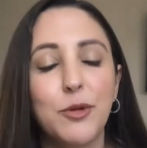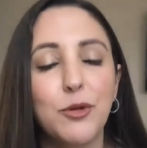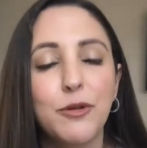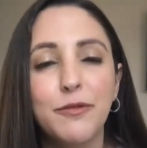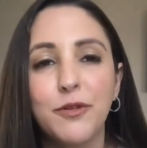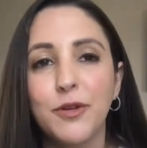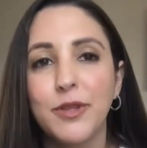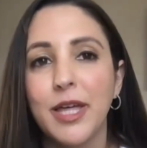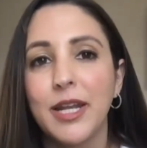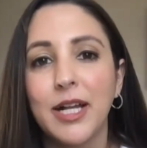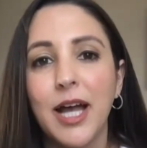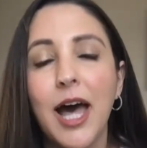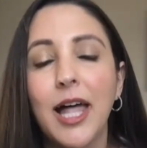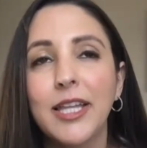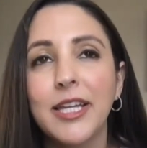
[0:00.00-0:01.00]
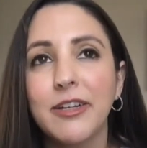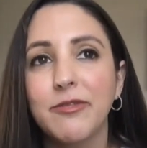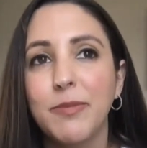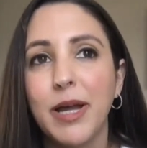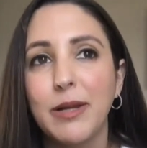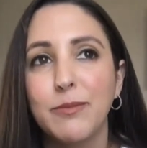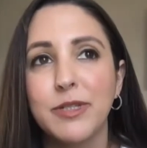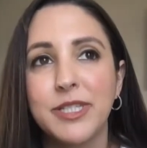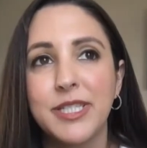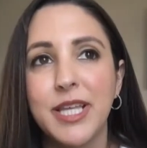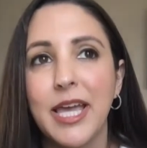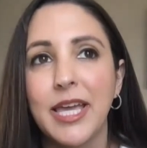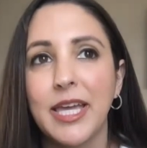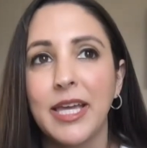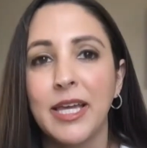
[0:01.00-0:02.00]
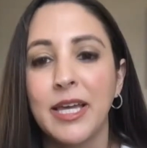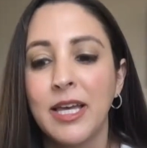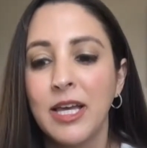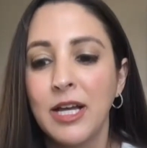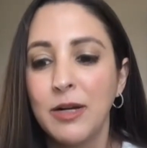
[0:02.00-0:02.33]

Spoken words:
beautiful that a colleague of mine was saying